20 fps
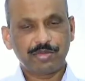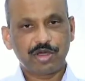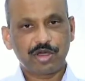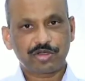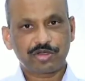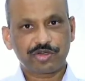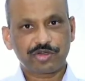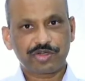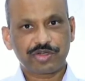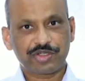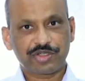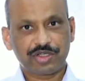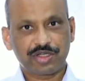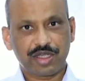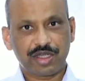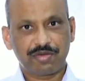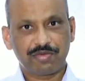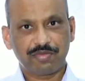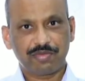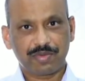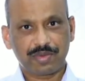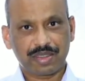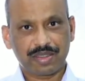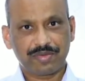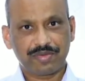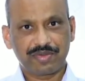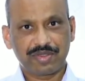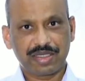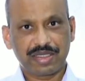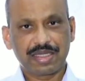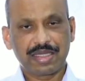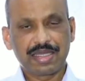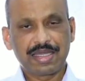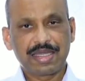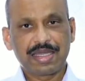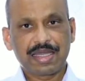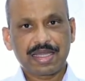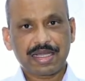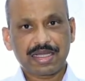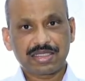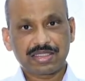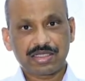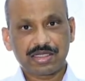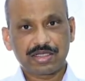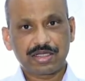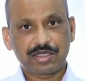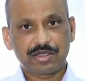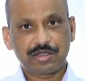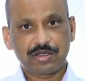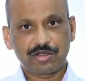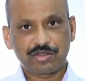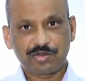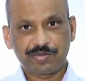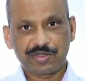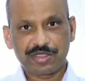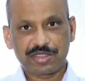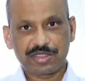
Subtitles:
Dr. Krishna. I'm one of the consultant orthopedic